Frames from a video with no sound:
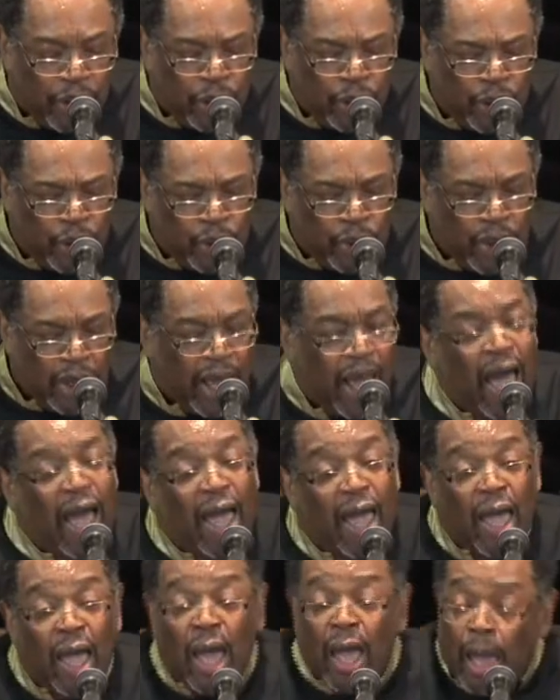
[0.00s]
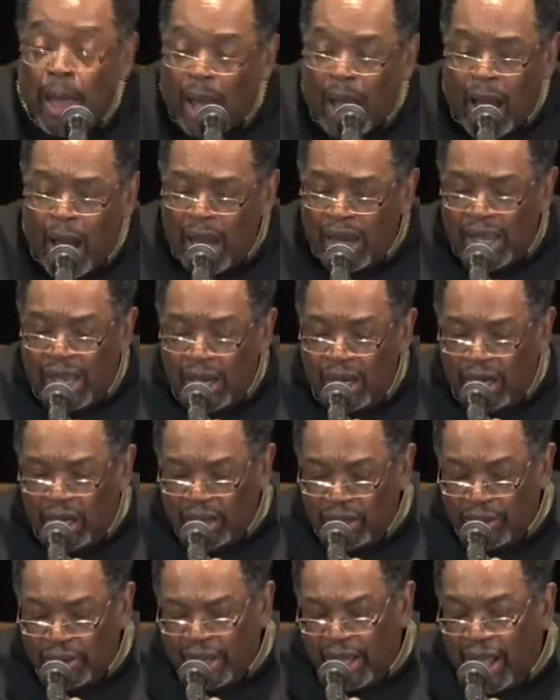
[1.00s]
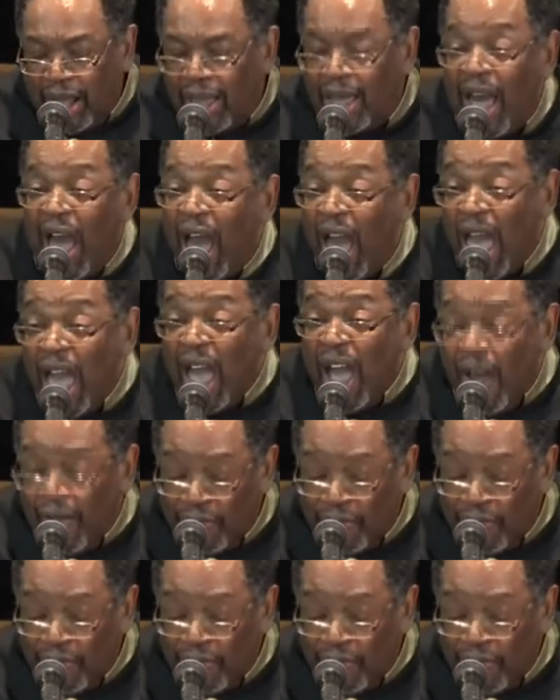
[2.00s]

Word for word: new. Hallelujah.